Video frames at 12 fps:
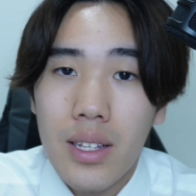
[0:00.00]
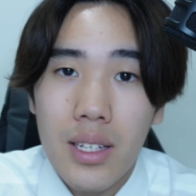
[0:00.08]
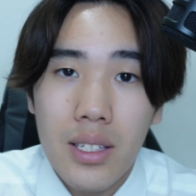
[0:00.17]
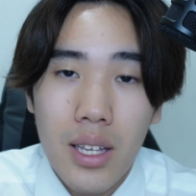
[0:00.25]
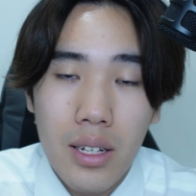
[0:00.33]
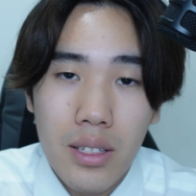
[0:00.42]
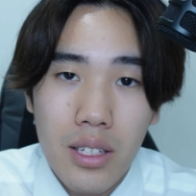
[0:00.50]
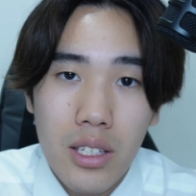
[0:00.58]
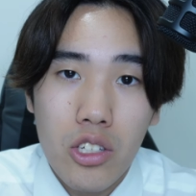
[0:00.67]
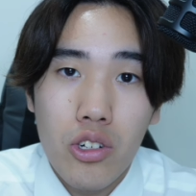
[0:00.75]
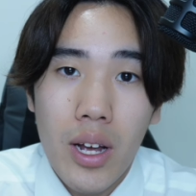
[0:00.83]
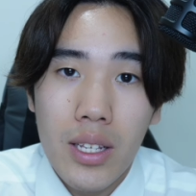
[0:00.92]
This
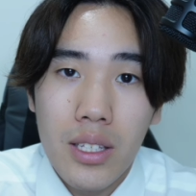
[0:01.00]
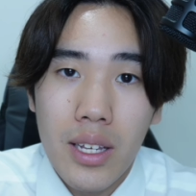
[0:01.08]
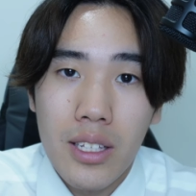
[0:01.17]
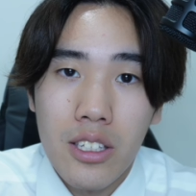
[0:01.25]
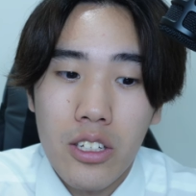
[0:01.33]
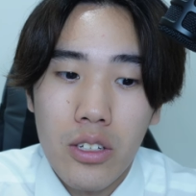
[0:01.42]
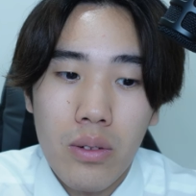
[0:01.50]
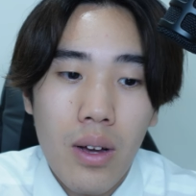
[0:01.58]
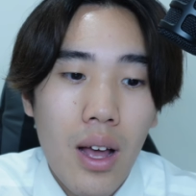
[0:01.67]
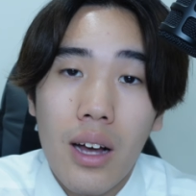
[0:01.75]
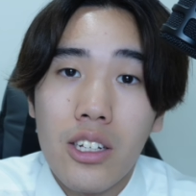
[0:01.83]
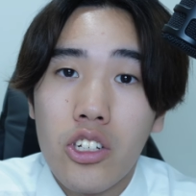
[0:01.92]
sentence translates to
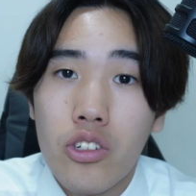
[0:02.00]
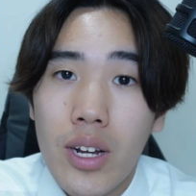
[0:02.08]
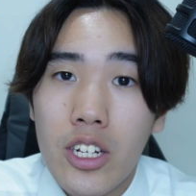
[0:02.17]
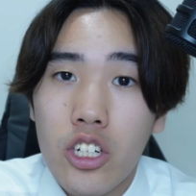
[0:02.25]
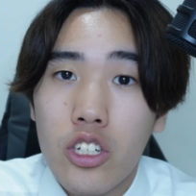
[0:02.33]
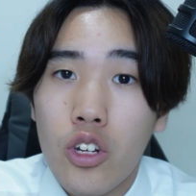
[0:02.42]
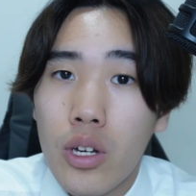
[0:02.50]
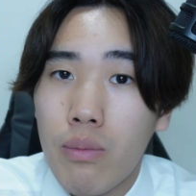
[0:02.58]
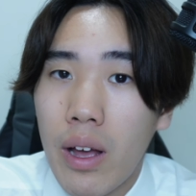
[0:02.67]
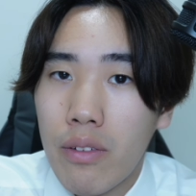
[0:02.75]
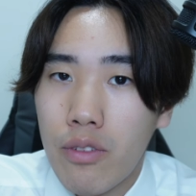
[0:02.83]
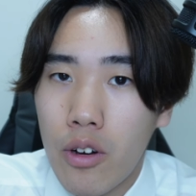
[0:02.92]
a stranger took
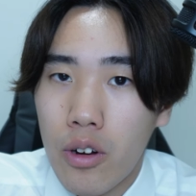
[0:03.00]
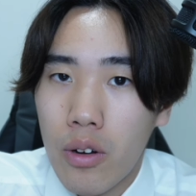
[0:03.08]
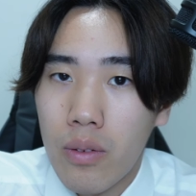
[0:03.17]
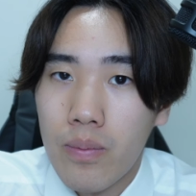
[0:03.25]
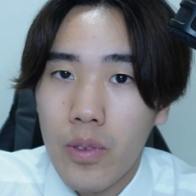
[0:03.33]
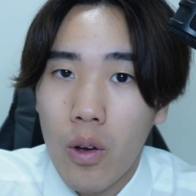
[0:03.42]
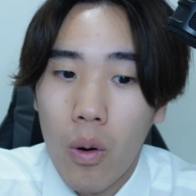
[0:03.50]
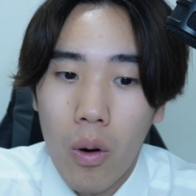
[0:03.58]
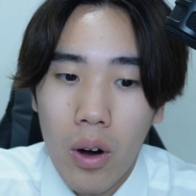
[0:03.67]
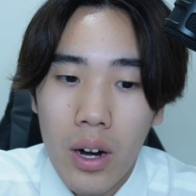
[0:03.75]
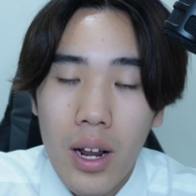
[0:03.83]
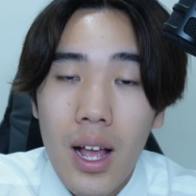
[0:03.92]
my photo,
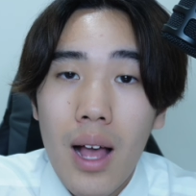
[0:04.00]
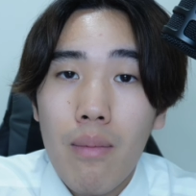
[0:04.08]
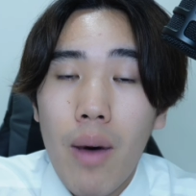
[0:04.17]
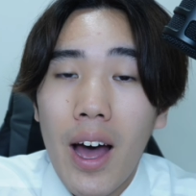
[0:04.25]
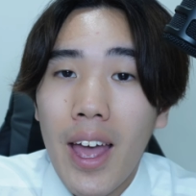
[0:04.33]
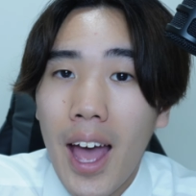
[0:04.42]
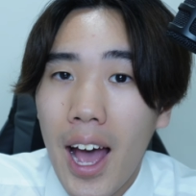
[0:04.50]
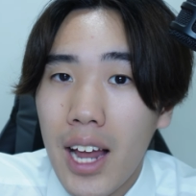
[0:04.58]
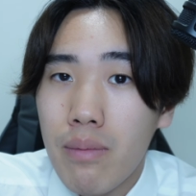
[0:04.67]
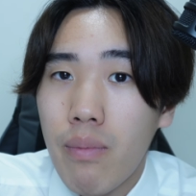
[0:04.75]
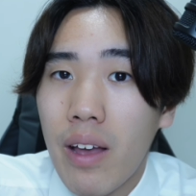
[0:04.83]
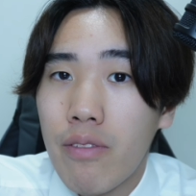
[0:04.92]
or I
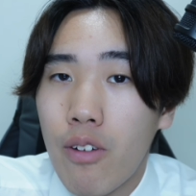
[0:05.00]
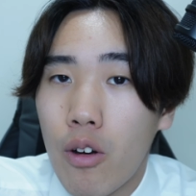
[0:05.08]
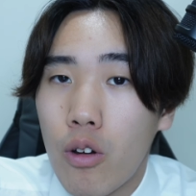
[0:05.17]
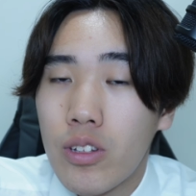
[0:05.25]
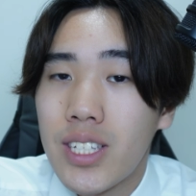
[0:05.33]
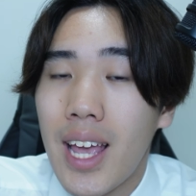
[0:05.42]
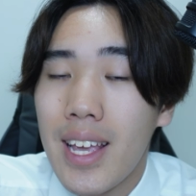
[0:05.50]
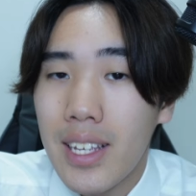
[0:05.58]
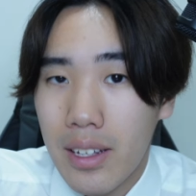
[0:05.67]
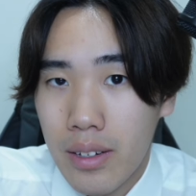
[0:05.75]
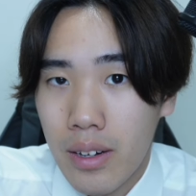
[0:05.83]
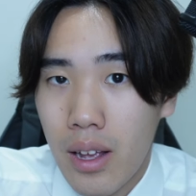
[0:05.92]
had my photo
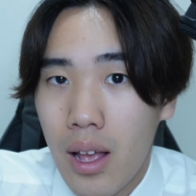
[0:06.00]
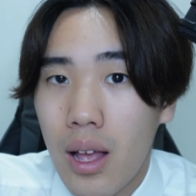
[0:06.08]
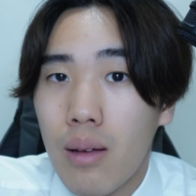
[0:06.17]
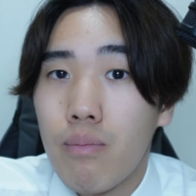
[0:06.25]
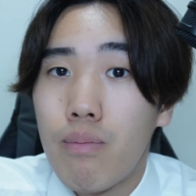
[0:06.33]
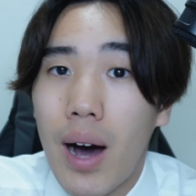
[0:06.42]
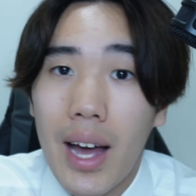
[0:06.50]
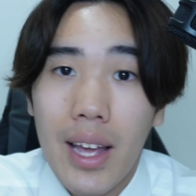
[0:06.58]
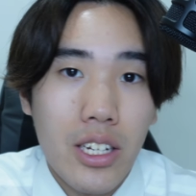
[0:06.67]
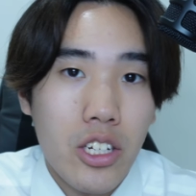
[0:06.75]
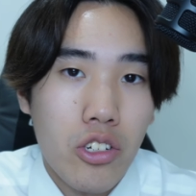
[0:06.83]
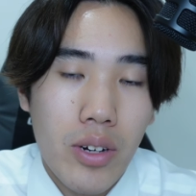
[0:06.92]
taken by
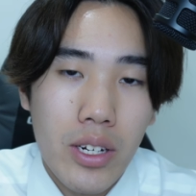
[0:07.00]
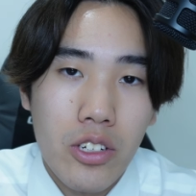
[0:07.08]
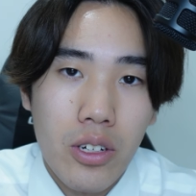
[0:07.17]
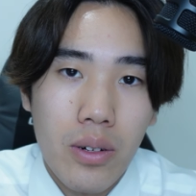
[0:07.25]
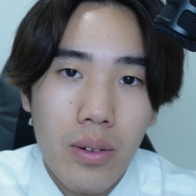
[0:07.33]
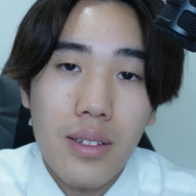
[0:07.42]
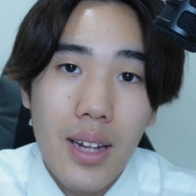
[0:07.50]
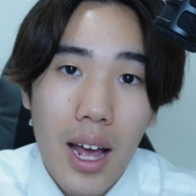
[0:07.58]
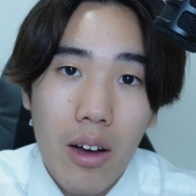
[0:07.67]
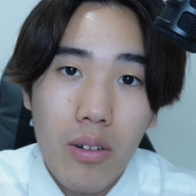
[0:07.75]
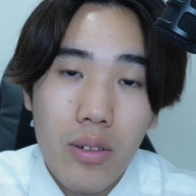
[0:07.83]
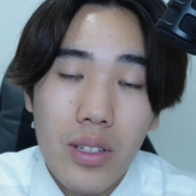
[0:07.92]
a stranger.
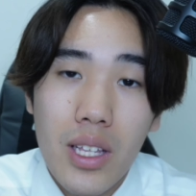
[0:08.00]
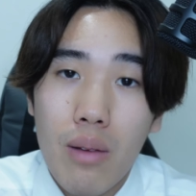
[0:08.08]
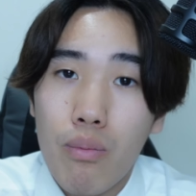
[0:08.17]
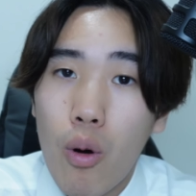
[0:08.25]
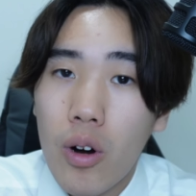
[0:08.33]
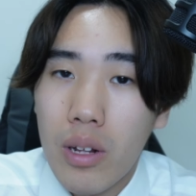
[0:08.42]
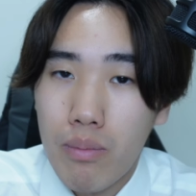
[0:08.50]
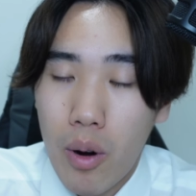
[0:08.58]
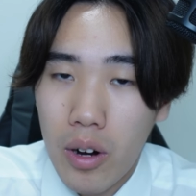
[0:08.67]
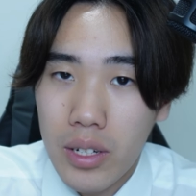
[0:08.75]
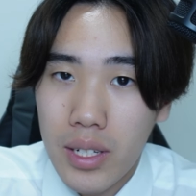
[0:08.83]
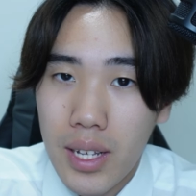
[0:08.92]
Now, the important
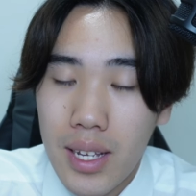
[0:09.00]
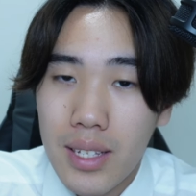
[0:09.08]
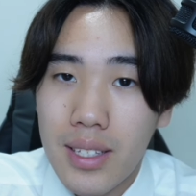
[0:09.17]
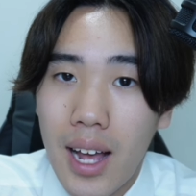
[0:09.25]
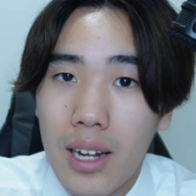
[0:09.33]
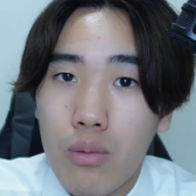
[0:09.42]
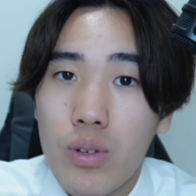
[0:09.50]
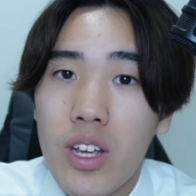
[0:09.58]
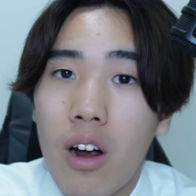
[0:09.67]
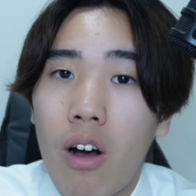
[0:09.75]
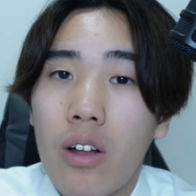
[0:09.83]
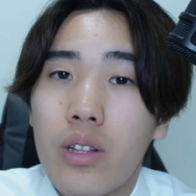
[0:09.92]
part is that we
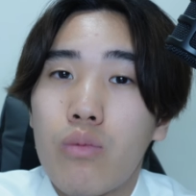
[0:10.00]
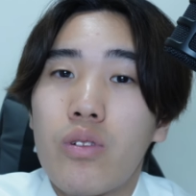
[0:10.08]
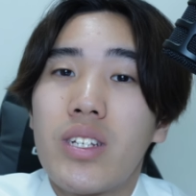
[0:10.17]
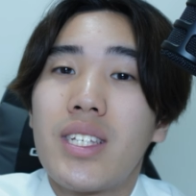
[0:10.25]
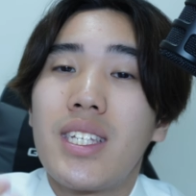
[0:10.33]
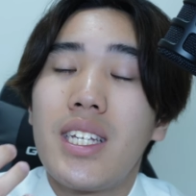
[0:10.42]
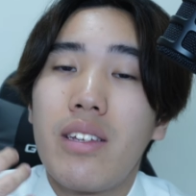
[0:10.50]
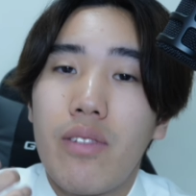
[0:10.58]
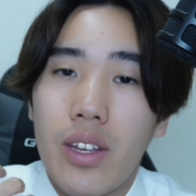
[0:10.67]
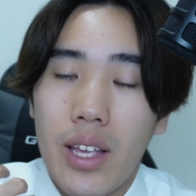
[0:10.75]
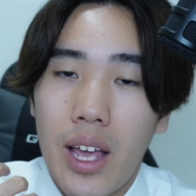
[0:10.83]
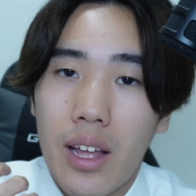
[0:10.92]
are on the
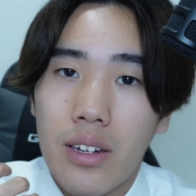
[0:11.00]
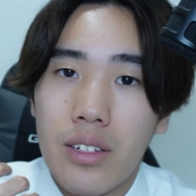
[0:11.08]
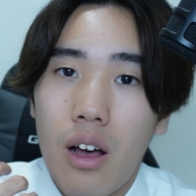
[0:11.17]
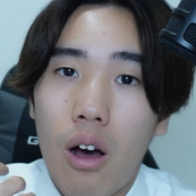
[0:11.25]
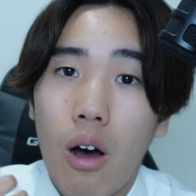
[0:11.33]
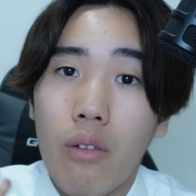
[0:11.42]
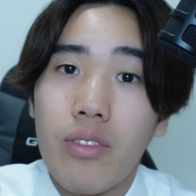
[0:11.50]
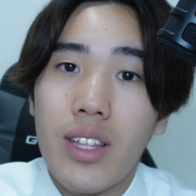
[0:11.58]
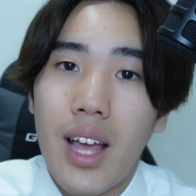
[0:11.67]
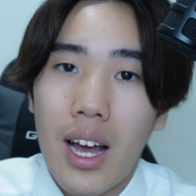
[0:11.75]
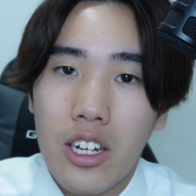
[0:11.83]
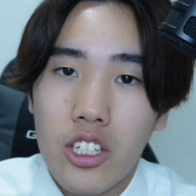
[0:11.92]
receiving end of
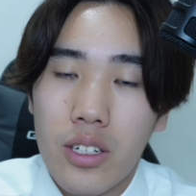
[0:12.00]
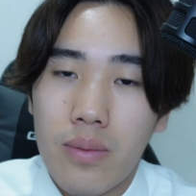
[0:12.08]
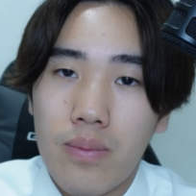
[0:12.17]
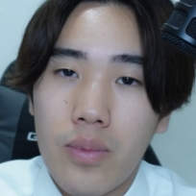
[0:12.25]
the action.